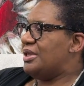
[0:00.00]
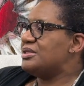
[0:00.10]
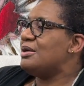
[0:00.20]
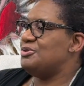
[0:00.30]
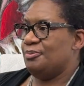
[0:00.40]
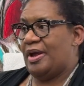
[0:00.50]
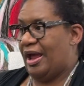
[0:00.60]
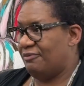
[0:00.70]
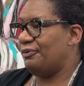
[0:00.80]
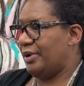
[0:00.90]
That comes from
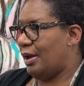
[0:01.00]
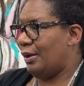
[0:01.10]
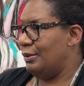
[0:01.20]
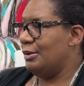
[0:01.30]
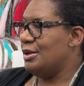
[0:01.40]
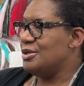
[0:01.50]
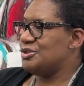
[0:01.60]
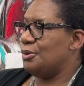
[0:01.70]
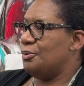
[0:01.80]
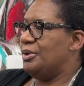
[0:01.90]
Africa.
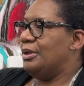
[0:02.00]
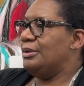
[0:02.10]
So